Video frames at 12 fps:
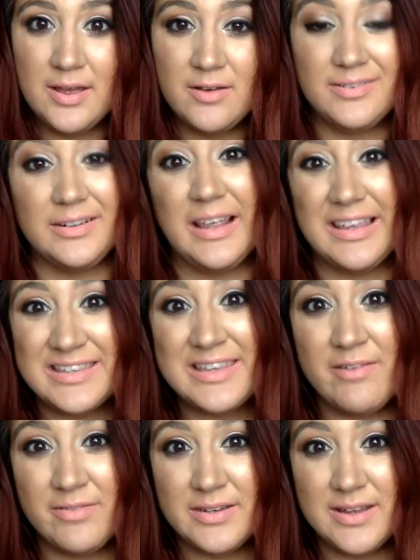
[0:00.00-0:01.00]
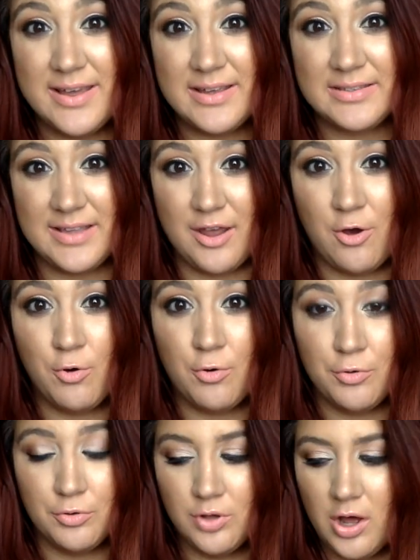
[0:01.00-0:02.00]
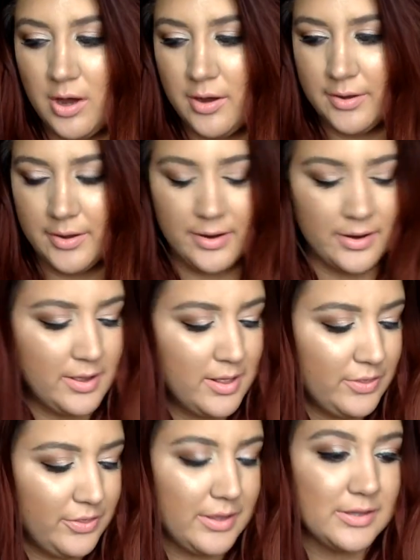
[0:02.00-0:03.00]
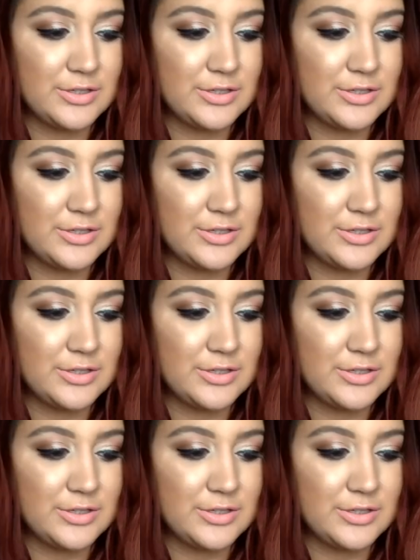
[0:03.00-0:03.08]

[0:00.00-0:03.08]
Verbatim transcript: for like 7 days, like a whole long thing.